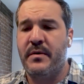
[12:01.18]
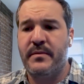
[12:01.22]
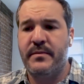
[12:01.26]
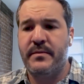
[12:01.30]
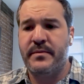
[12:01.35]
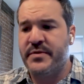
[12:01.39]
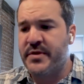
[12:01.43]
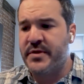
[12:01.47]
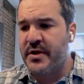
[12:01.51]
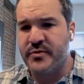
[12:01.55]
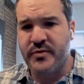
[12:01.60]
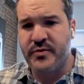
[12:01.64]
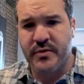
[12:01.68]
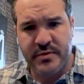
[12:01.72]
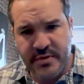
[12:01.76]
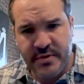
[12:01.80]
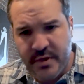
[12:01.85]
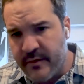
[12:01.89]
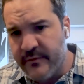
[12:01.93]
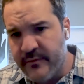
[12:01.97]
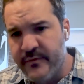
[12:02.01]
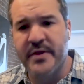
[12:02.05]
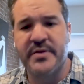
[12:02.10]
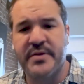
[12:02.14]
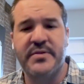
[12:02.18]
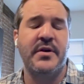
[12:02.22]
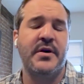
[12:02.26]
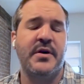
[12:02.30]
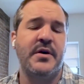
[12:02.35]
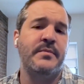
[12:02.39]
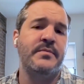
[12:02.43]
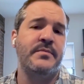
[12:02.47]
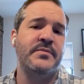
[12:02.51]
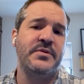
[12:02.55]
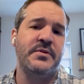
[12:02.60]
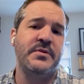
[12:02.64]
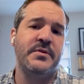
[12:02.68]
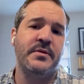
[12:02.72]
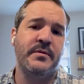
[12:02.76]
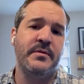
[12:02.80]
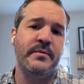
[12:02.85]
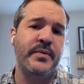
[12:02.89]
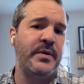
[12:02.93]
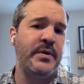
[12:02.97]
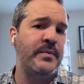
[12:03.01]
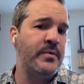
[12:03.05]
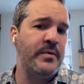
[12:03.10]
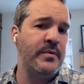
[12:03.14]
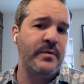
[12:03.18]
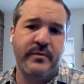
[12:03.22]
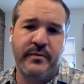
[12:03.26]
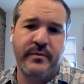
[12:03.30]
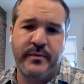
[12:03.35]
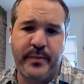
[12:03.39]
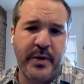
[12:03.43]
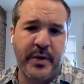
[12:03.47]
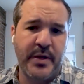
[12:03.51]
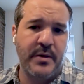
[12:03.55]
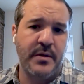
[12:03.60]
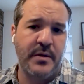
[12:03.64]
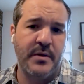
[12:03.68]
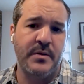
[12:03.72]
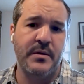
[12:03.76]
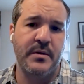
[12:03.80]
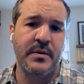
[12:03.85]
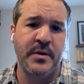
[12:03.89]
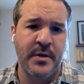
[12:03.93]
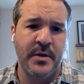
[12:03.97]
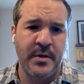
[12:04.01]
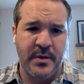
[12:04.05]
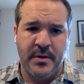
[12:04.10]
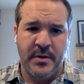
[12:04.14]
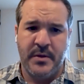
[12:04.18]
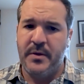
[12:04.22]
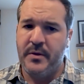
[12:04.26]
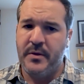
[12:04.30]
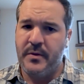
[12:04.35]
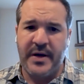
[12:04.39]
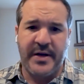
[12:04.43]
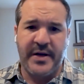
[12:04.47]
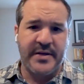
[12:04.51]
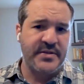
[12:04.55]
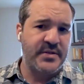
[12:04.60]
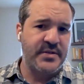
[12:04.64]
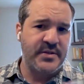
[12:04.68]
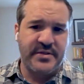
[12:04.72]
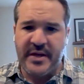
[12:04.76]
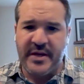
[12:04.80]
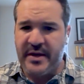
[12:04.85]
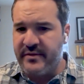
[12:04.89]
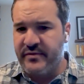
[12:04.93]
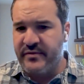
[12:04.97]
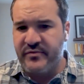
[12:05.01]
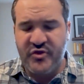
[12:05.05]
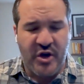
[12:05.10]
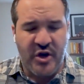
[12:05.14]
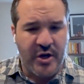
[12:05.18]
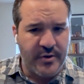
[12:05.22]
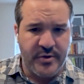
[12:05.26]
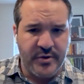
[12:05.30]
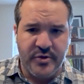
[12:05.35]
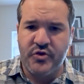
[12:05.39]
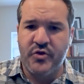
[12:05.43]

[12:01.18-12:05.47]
sexual assault victims. They're people who've been in accidents, have childhood